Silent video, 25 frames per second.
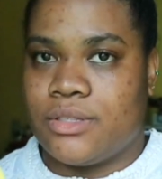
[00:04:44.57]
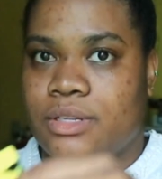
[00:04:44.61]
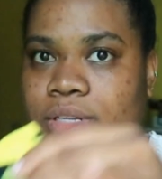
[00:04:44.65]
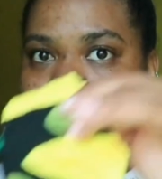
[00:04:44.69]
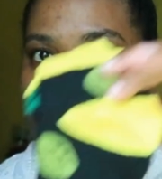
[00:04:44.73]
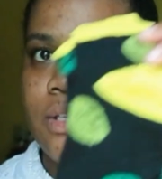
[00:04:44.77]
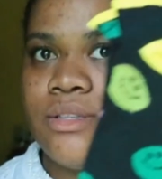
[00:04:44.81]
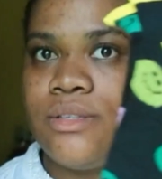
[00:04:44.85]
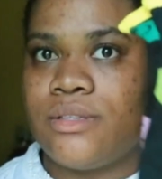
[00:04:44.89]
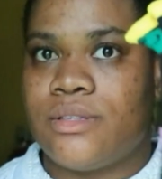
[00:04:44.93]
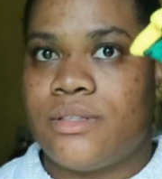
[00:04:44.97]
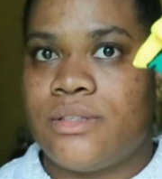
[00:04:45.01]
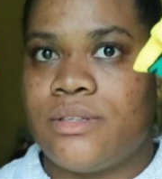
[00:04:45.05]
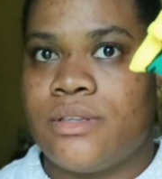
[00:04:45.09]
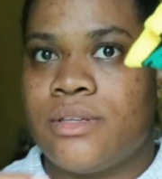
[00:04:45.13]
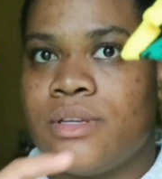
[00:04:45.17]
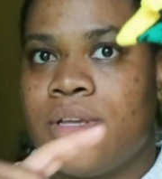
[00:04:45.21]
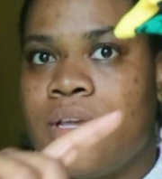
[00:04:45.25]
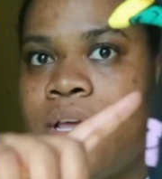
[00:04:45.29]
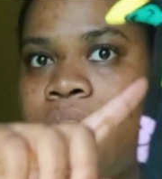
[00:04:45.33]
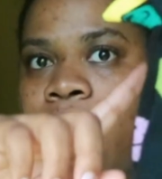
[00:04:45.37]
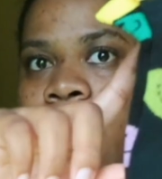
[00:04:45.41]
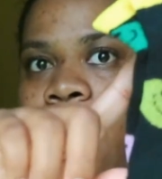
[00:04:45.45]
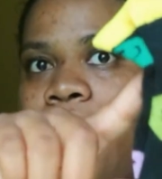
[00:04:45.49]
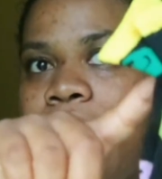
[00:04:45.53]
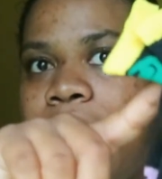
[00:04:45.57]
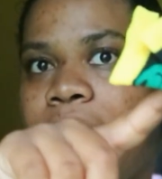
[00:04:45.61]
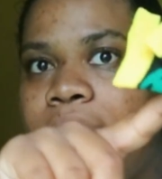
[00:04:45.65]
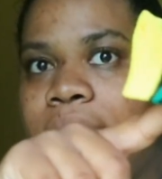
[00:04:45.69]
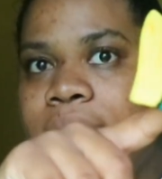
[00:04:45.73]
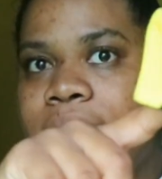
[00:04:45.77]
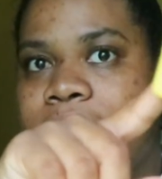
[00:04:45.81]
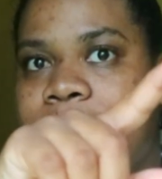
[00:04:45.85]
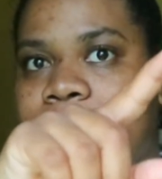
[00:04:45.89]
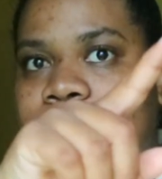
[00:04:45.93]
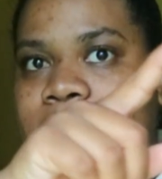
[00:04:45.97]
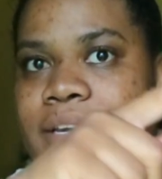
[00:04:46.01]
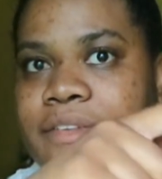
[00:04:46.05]
So this
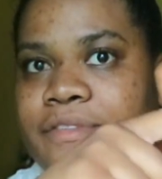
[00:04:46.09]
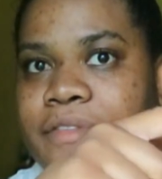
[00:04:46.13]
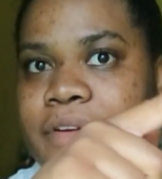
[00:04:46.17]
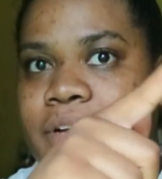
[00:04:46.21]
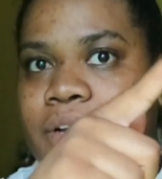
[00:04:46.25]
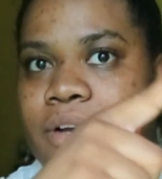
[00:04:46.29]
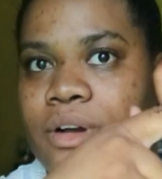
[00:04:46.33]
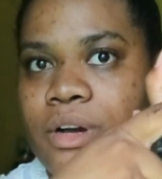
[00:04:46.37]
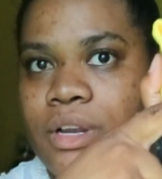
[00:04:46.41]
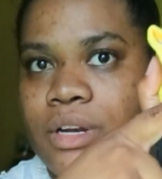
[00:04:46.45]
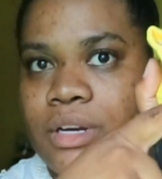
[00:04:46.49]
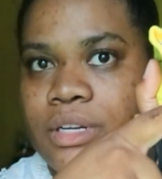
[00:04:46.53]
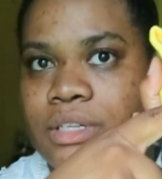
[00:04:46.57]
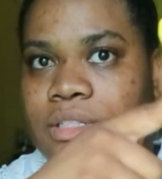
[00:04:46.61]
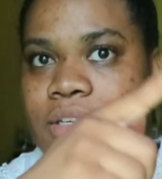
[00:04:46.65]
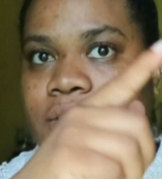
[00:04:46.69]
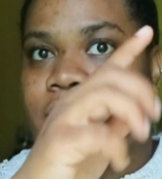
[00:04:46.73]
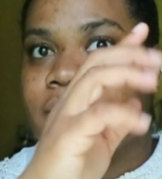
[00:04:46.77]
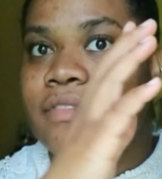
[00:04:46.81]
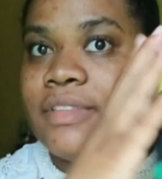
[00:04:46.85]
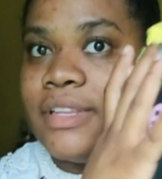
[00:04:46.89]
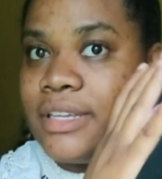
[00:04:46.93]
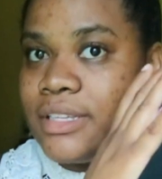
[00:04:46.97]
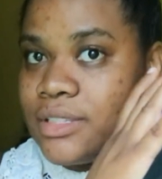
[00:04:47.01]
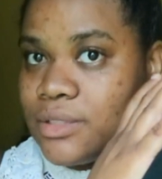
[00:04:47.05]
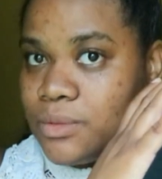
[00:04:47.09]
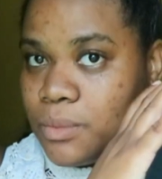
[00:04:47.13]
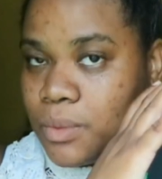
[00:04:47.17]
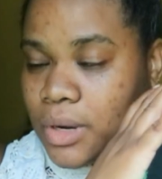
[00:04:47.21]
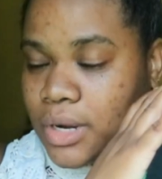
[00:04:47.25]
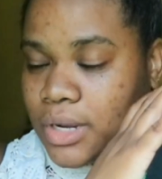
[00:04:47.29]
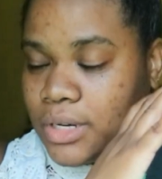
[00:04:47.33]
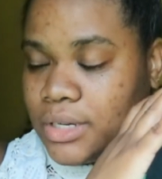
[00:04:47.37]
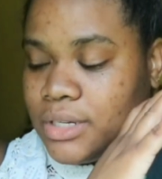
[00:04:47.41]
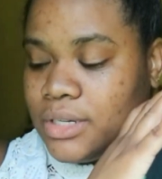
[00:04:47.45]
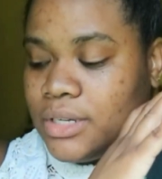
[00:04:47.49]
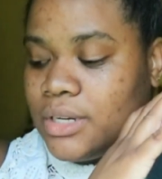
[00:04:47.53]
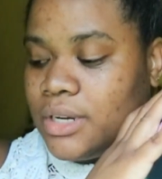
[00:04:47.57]
had like different colors of this
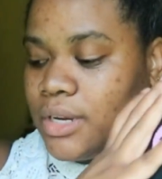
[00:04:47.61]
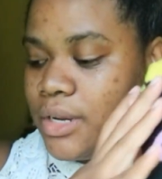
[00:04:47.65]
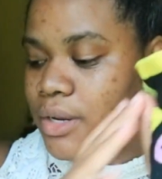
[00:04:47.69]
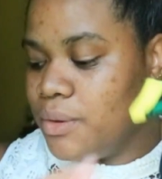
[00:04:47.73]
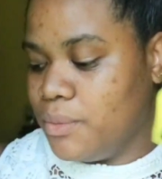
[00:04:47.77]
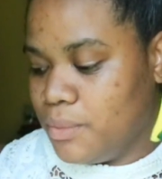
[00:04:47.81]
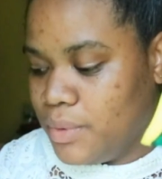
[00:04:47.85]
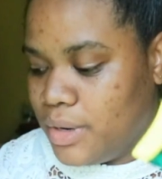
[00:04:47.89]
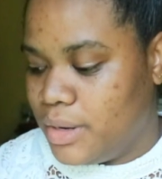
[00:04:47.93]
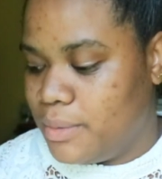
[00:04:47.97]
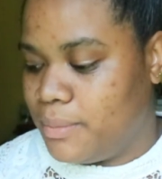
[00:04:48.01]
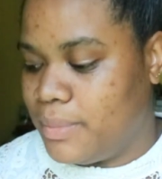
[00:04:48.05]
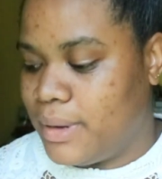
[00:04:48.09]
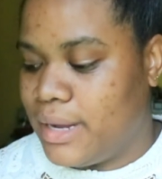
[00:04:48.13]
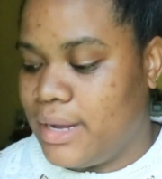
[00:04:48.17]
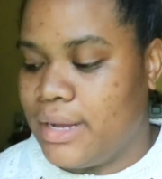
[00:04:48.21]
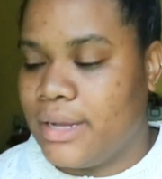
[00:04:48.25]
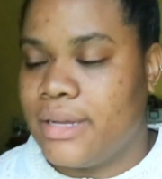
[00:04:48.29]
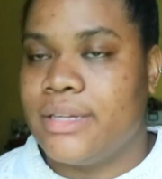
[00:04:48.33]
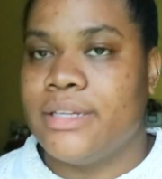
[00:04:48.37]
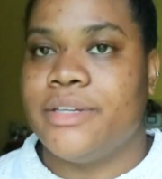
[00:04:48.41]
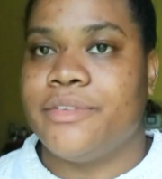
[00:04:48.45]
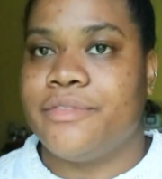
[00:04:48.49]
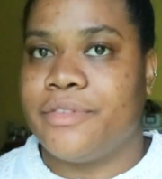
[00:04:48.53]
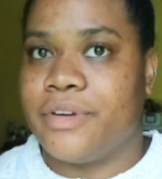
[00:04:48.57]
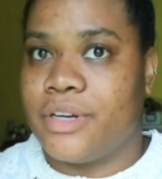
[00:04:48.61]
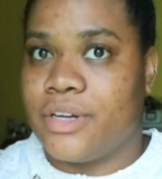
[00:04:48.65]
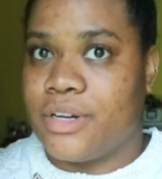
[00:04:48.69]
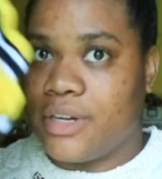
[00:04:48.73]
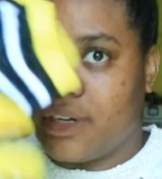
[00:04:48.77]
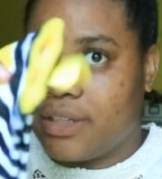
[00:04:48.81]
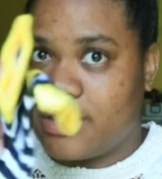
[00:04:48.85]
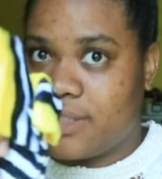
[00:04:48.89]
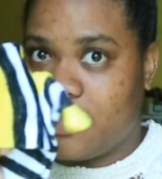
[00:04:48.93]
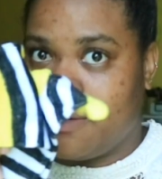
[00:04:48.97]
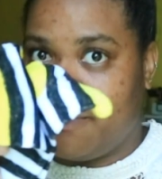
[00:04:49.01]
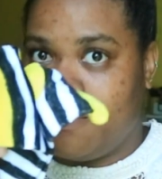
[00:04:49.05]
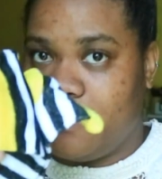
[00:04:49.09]
one in one pack, different
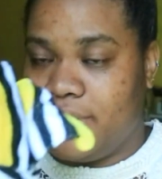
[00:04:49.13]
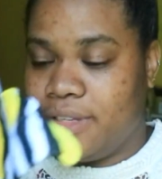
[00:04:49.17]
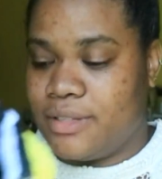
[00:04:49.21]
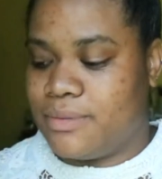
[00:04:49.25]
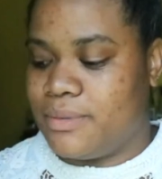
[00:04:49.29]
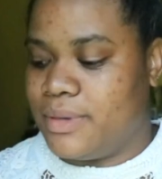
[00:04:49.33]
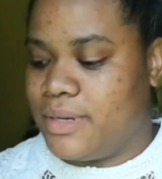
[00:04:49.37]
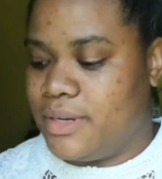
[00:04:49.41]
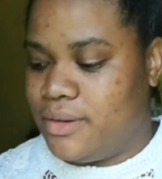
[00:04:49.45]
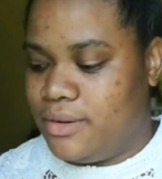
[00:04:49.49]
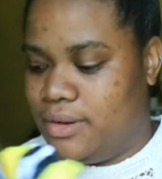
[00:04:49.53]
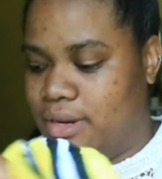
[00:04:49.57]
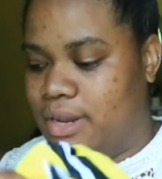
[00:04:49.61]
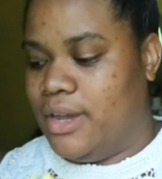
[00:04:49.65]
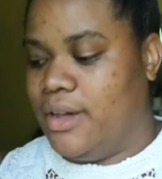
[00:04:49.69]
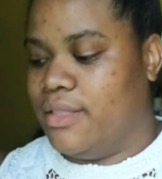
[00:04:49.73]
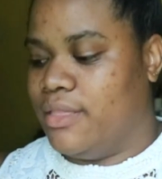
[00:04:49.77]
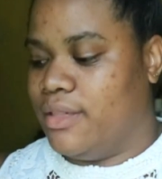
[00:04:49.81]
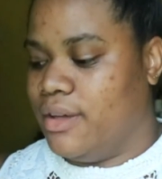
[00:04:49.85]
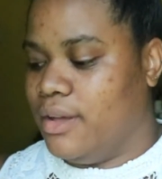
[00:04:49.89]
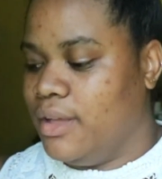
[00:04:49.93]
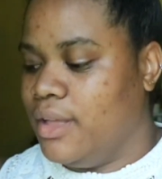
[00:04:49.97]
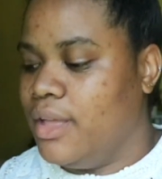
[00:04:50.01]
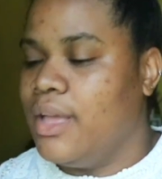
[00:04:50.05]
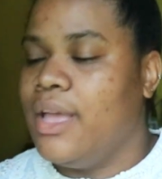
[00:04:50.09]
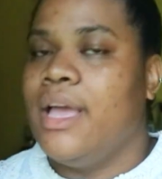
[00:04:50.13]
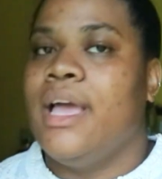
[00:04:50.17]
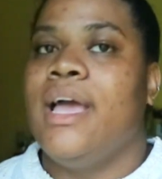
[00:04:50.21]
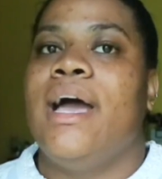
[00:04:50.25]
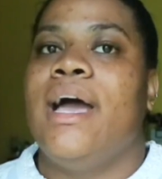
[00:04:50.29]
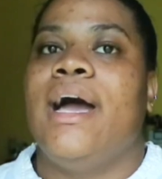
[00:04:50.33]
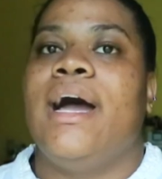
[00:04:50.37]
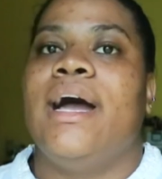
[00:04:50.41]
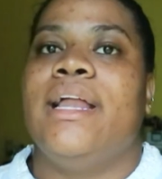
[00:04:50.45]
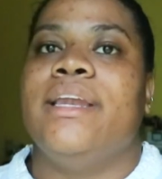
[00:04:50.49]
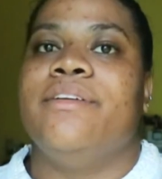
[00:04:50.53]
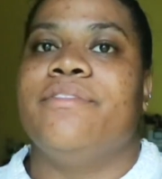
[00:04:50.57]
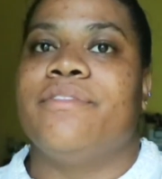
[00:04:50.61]
colors of this one in the other,
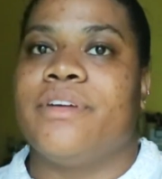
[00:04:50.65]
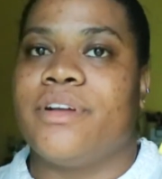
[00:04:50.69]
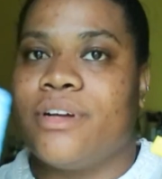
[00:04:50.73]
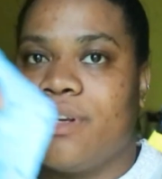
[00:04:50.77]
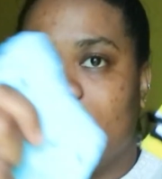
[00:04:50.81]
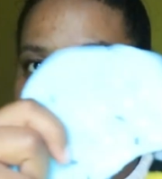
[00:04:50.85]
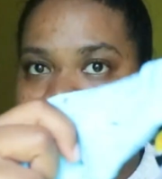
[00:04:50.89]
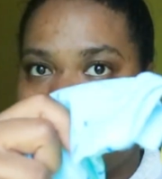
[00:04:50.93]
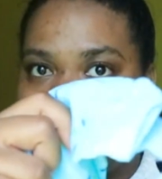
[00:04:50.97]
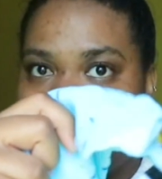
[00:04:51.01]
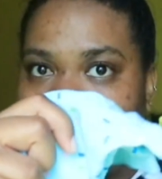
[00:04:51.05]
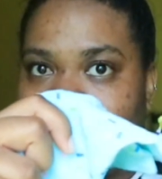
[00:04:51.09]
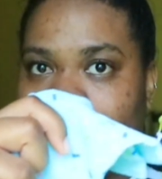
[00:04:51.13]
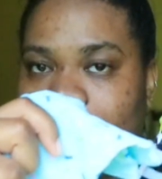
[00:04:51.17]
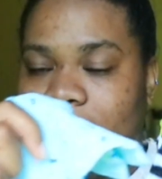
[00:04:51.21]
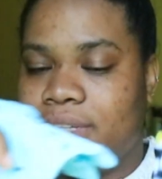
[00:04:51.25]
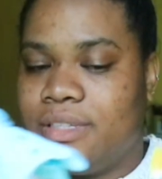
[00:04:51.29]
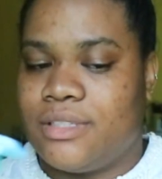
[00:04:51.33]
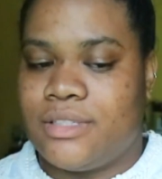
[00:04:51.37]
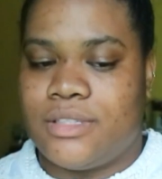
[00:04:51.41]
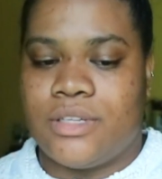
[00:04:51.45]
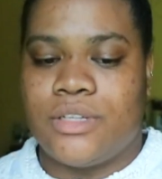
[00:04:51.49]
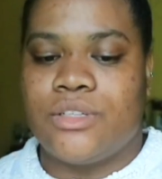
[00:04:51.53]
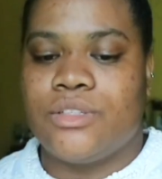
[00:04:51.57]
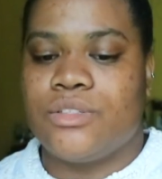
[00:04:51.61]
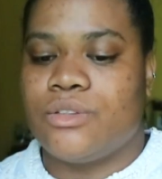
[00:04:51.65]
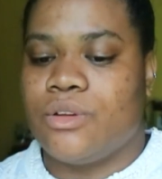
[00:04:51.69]
and different colors of this.